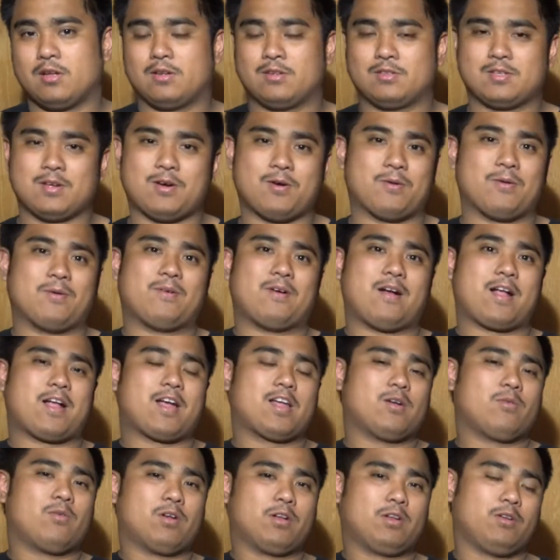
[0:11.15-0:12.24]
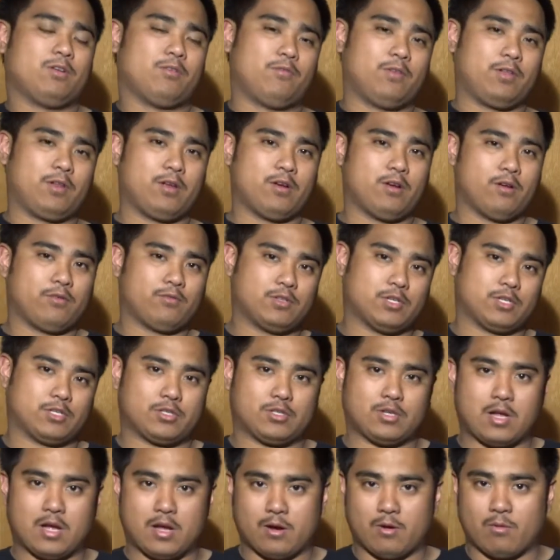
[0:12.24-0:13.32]
So, I kind of want to do a video of
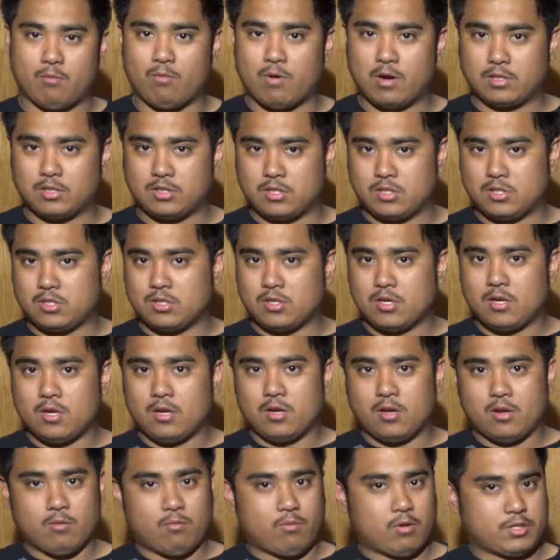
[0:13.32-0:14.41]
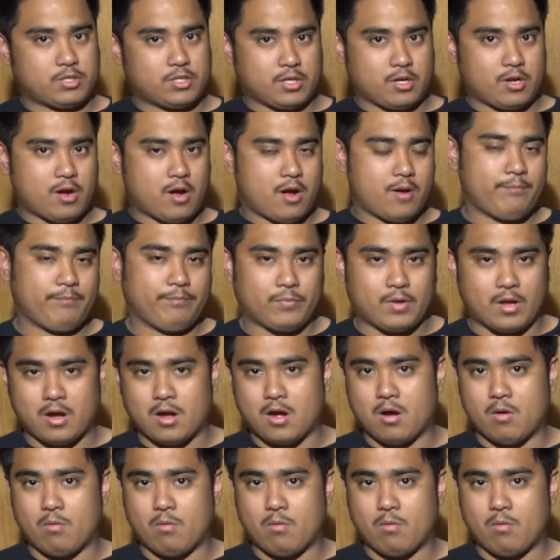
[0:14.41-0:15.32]
just what's to come,